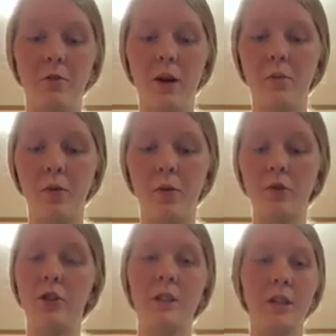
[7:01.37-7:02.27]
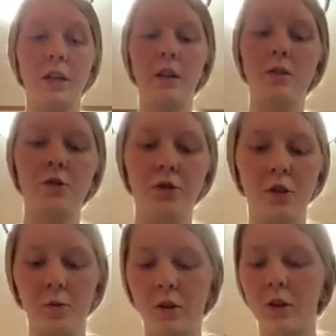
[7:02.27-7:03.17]
my bowl just in case there's a
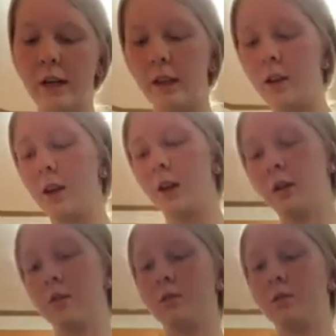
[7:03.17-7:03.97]
spill or anything.